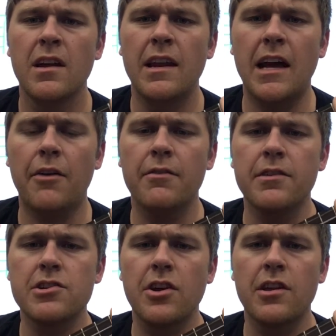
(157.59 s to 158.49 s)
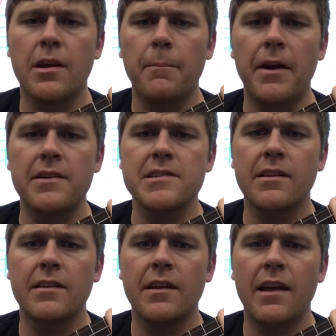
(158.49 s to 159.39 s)
Now, to show you the
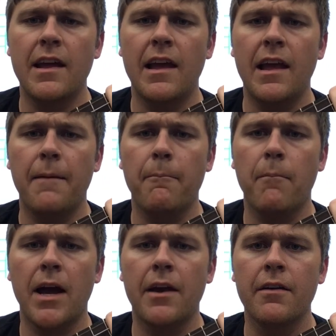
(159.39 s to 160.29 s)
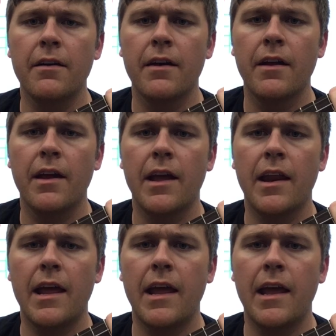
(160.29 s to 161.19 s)
comparison, A minor
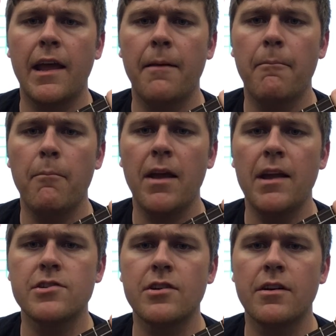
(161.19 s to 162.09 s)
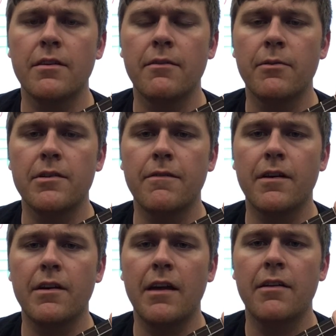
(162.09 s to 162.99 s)
and A major. Put the
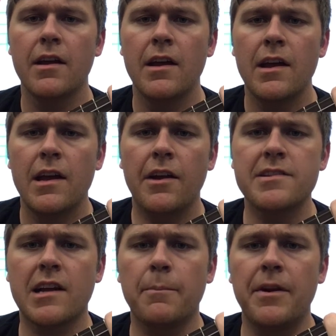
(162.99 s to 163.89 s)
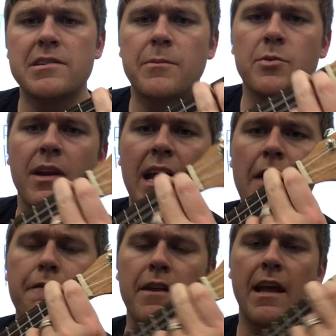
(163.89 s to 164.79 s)
finger down. Here's a comparison between
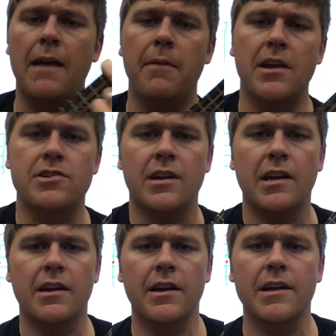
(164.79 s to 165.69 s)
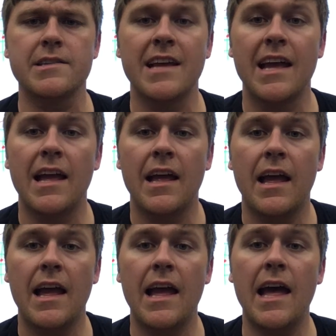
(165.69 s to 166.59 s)
F and A major. Here is
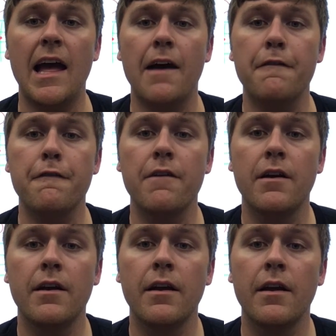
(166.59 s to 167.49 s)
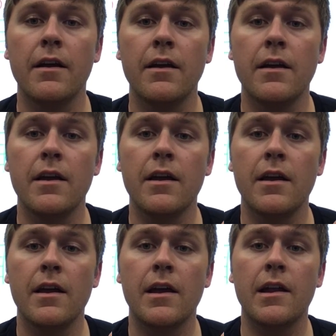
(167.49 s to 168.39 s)
F,
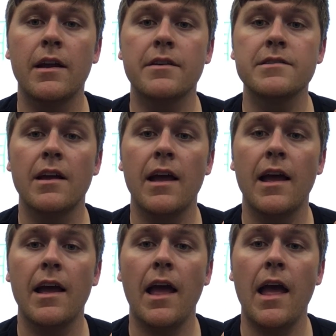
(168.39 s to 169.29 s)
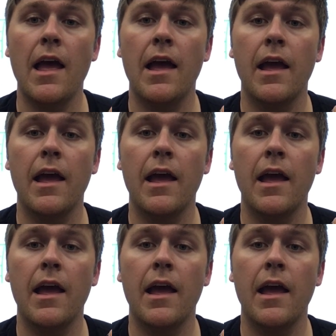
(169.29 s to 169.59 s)
and here's A.